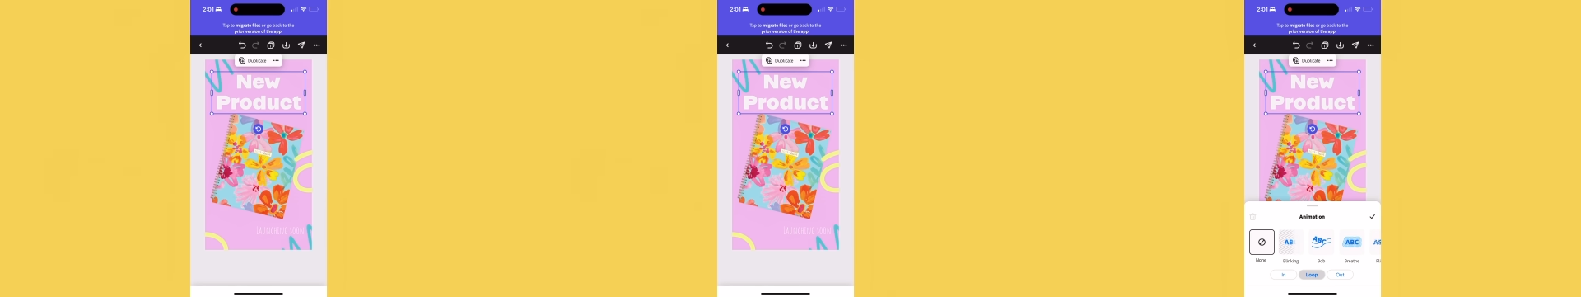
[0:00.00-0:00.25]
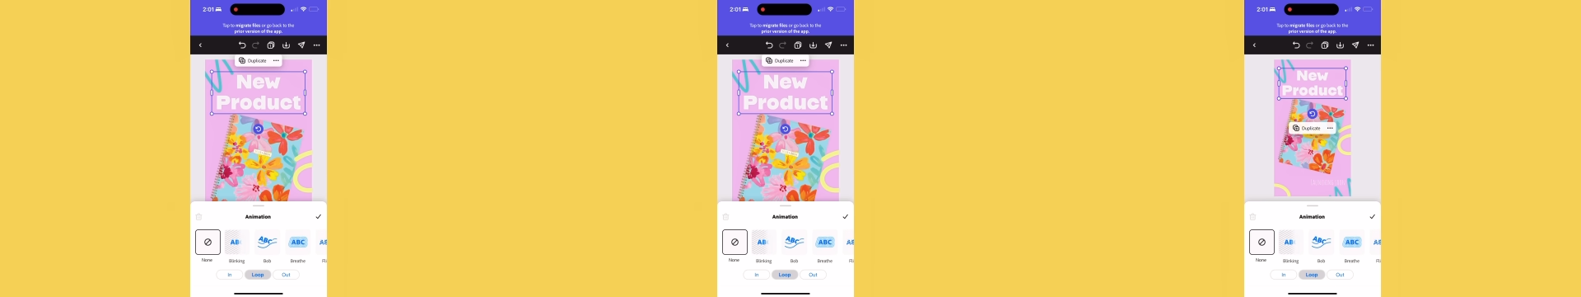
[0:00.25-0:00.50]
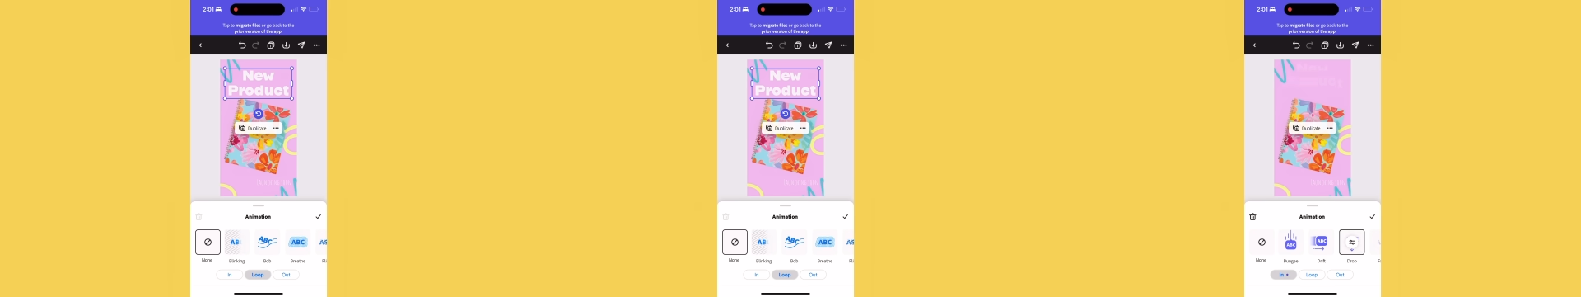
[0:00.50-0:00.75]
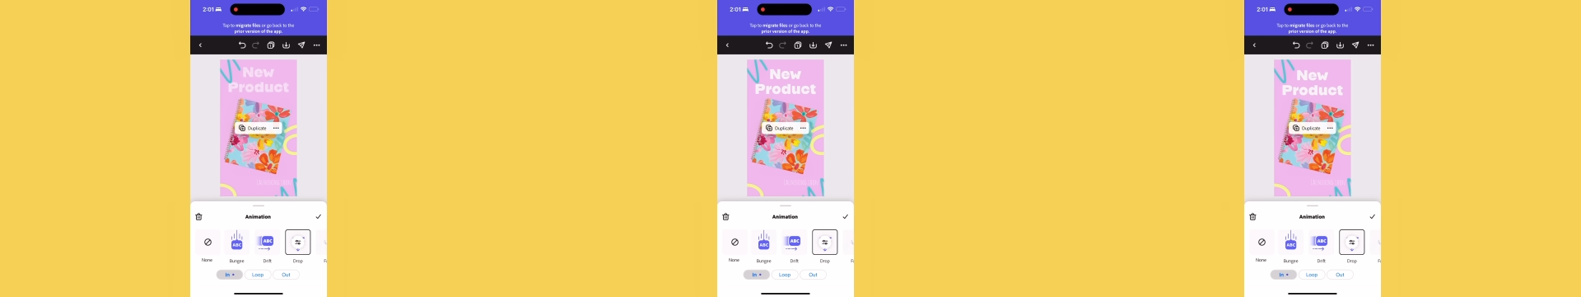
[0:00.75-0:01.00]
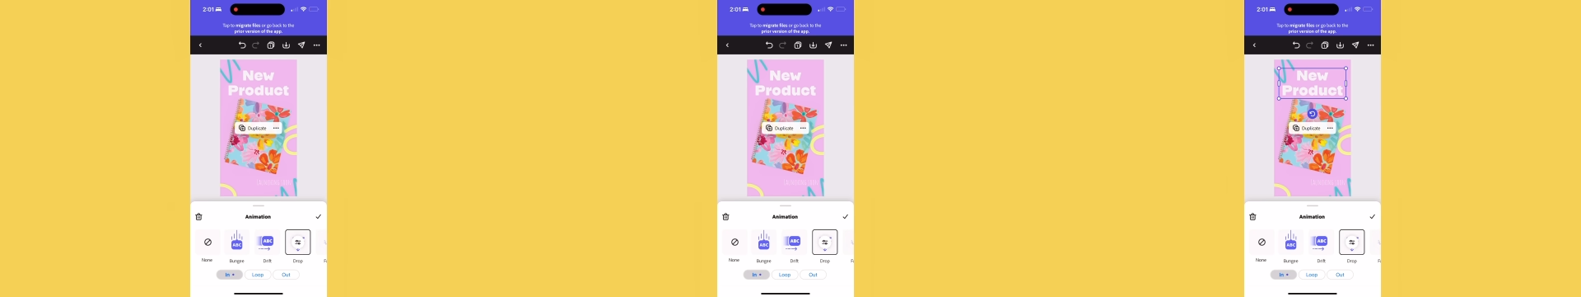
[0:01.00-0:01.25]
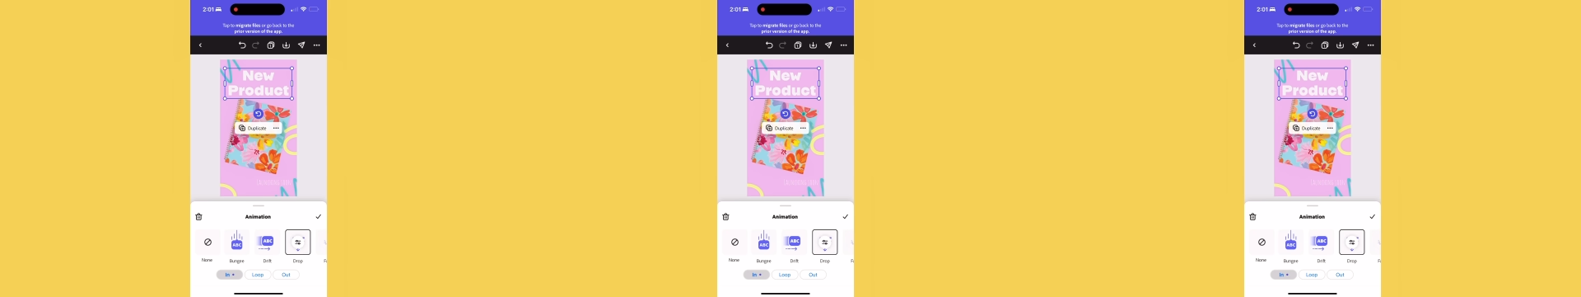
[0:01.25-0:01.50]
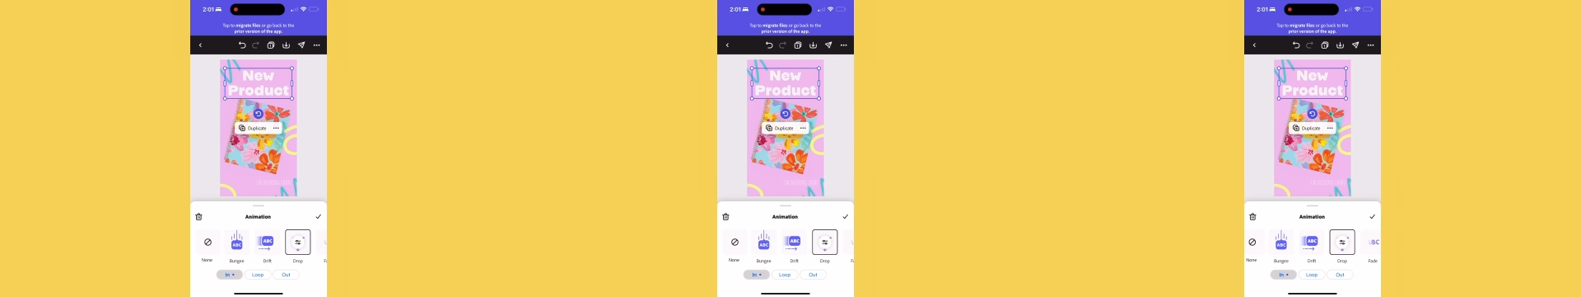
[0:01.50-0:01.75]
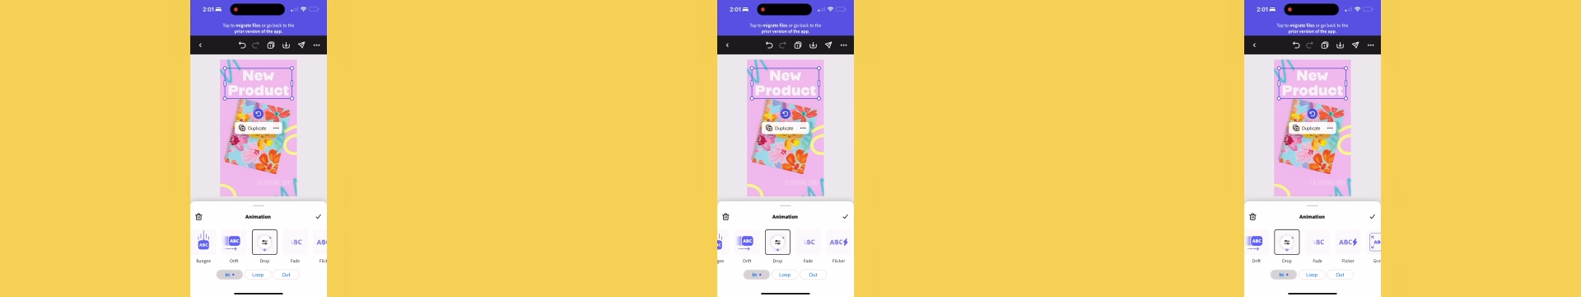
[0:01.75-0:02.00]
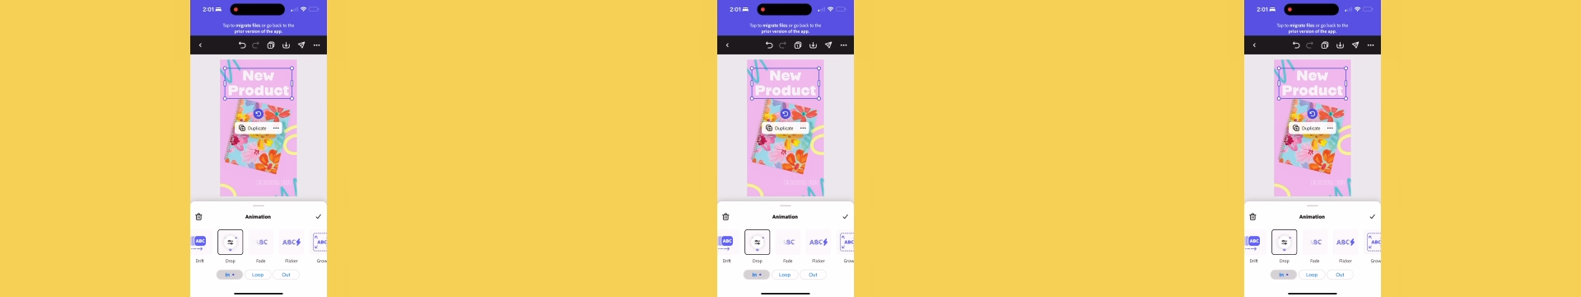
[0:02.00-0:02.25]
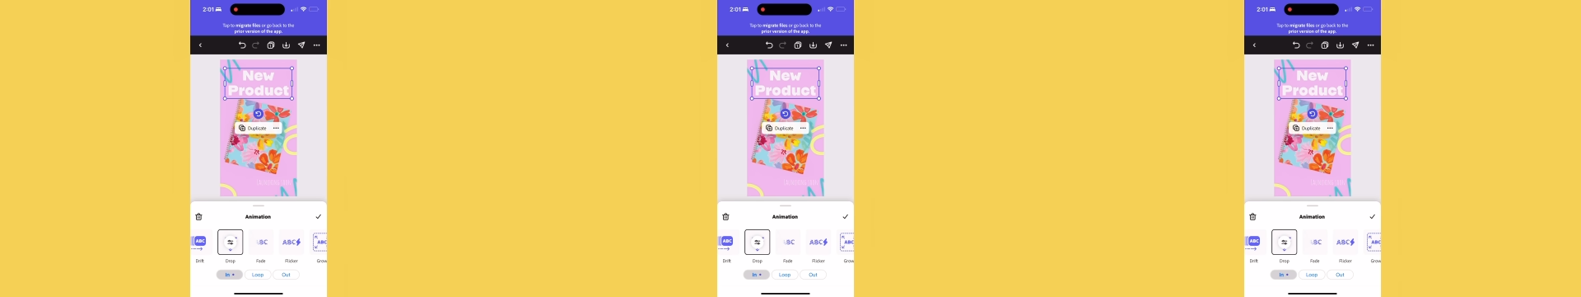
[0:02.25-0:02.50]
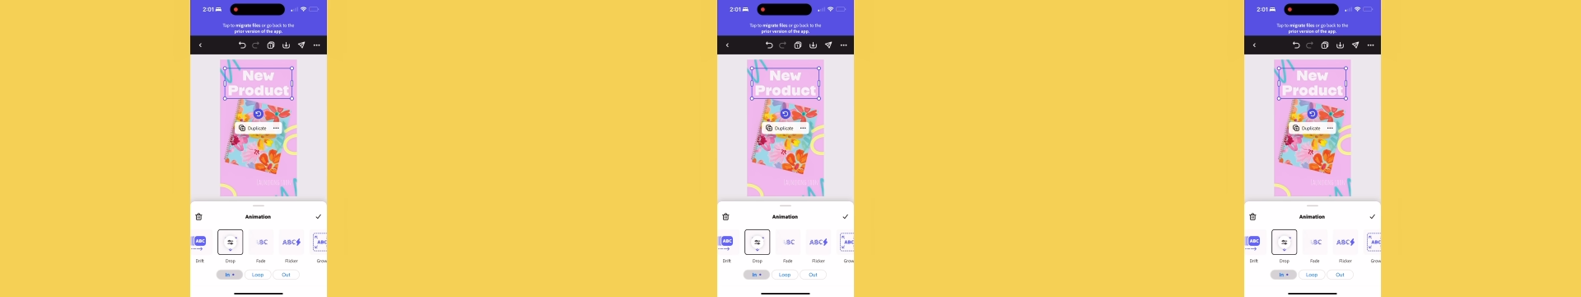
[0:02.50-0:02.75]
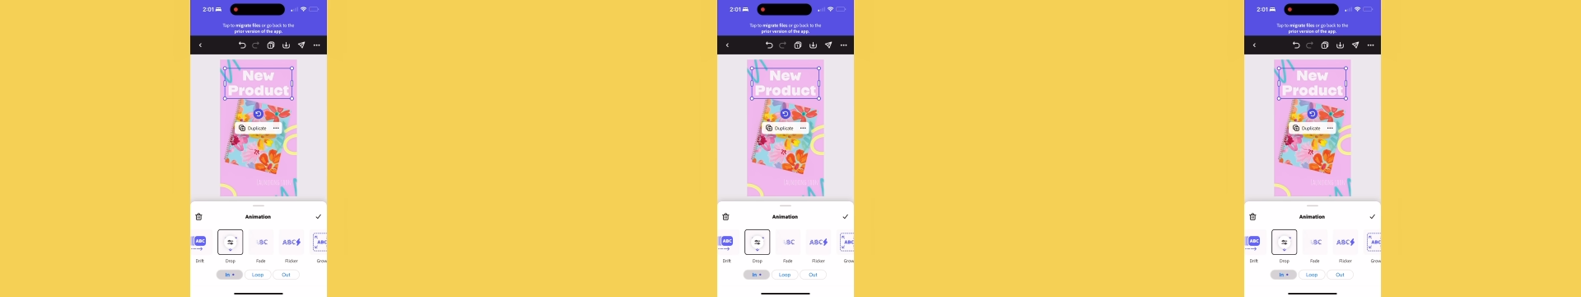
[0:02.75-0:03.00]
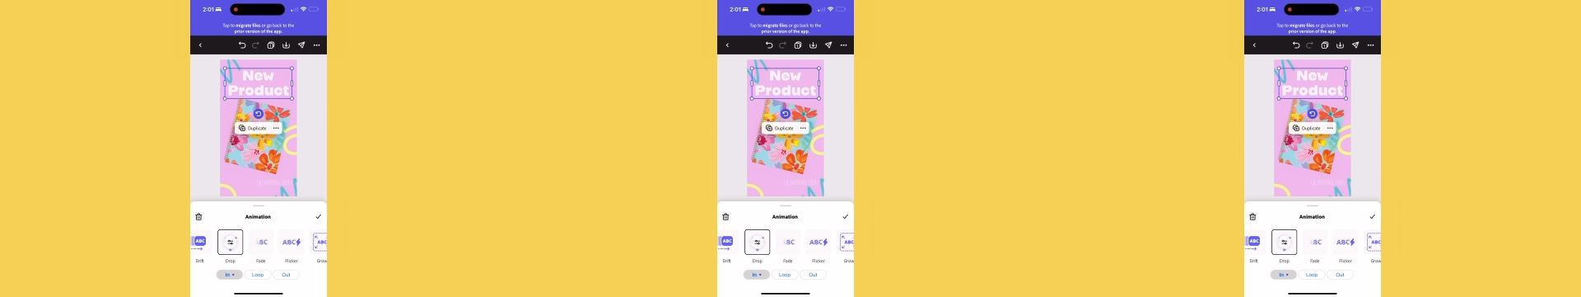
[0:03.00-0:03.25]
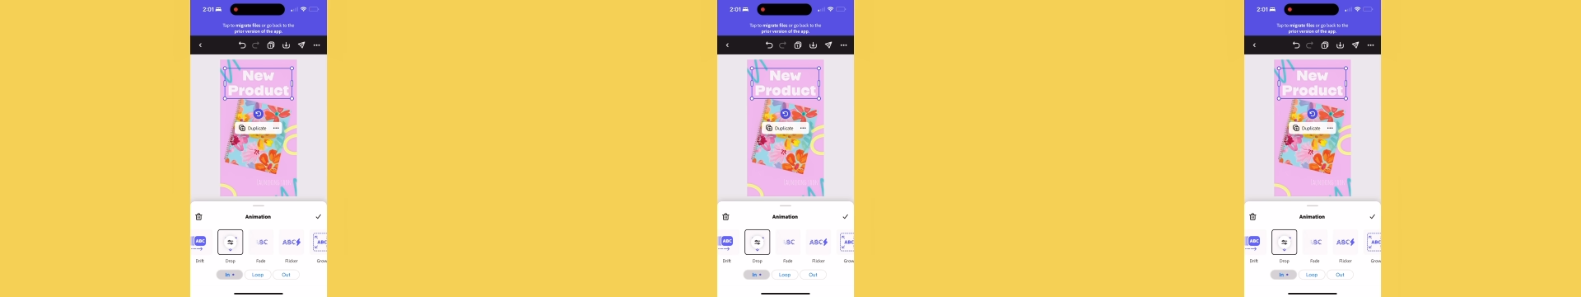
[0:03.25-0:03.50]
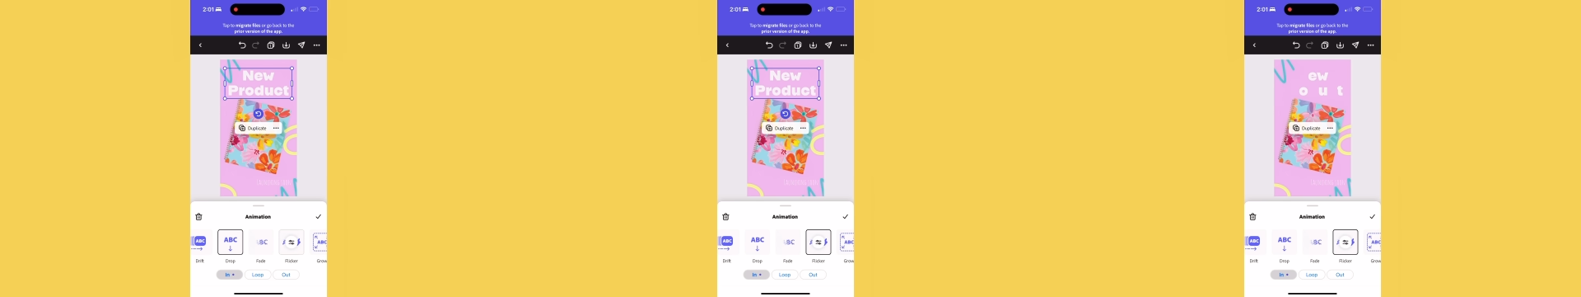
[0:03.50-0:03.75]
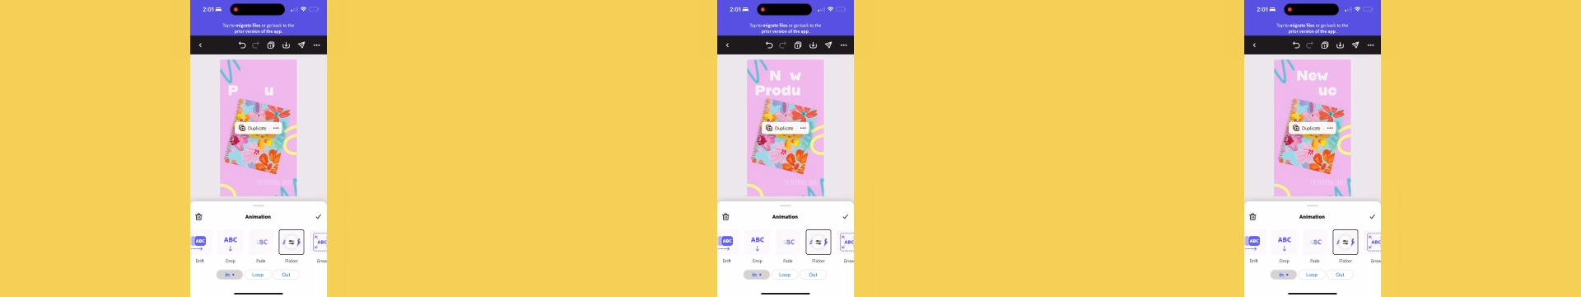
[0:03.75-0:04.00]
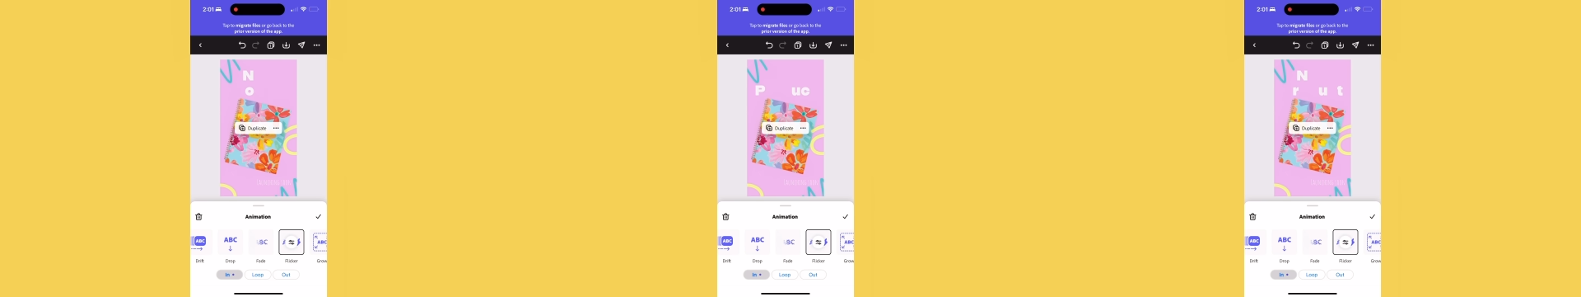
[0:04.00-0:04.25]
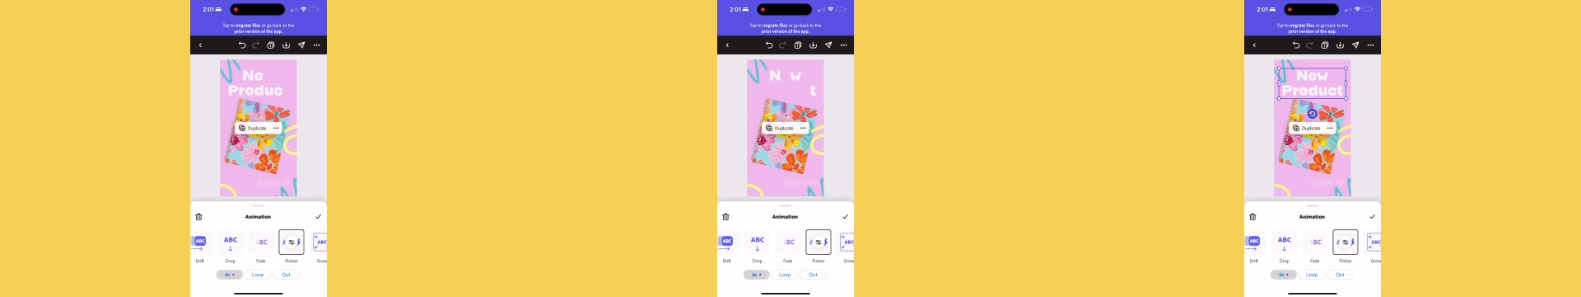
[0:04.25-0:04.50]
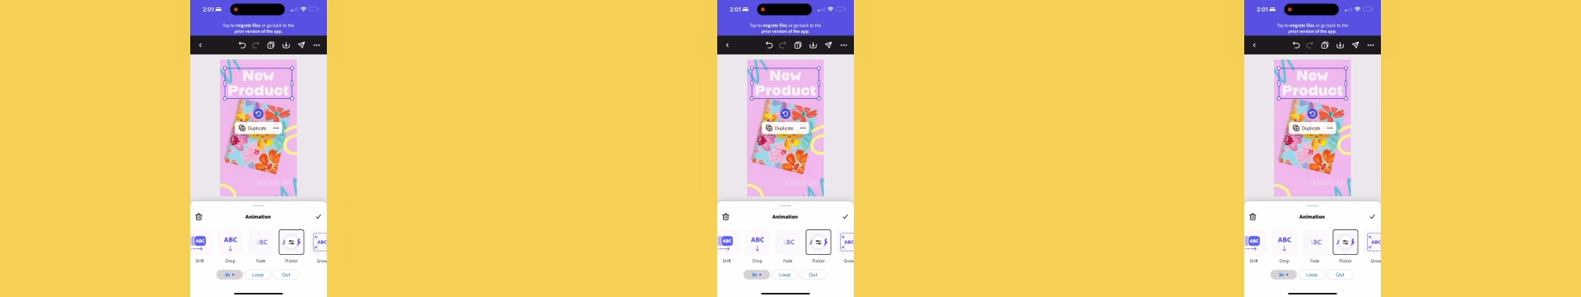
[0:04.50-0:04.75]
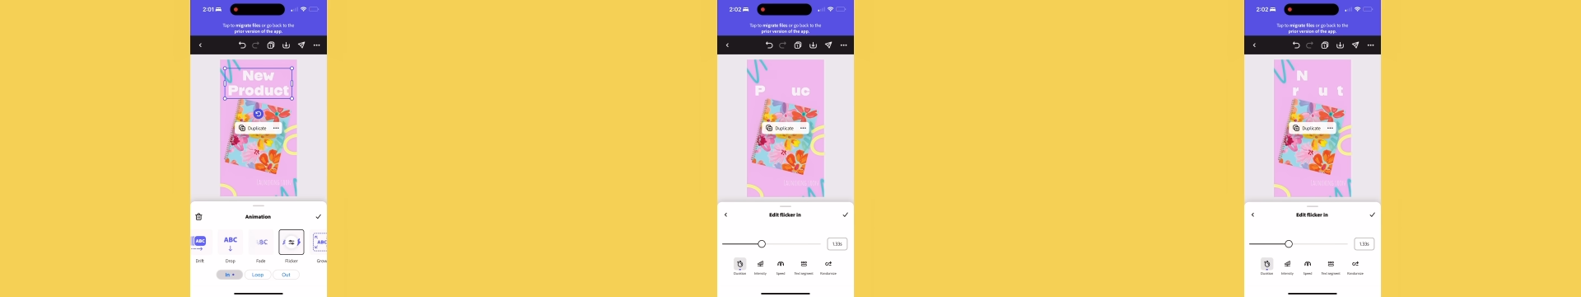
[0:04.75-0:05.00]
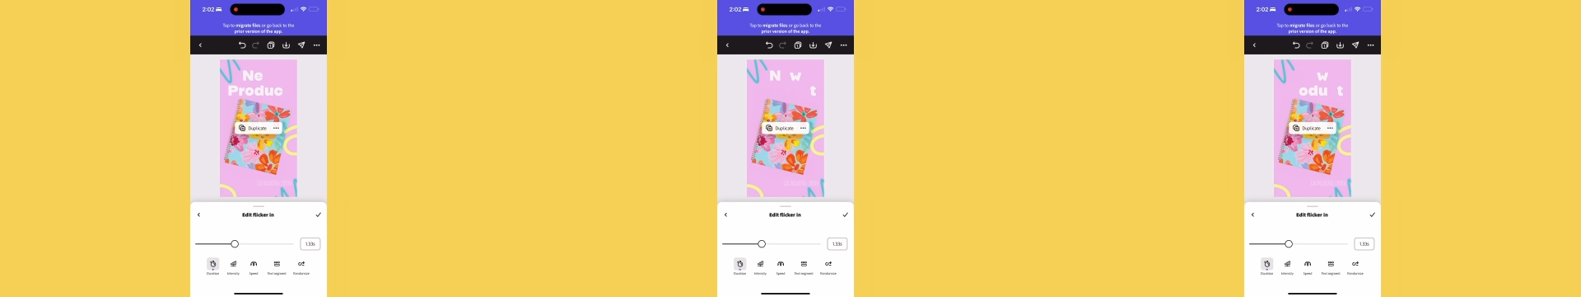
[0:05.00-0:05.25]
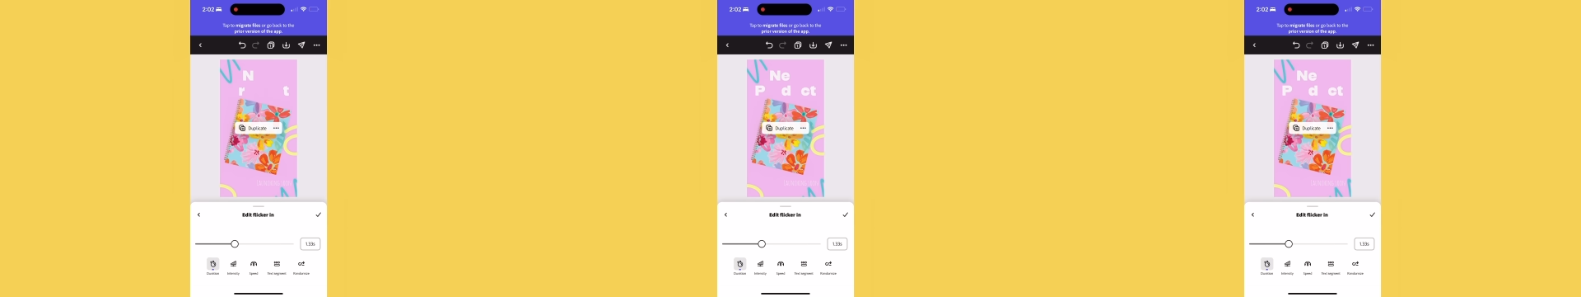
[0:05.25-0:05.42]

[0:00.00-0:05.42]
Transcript: No face is visible, so there are no lips to read.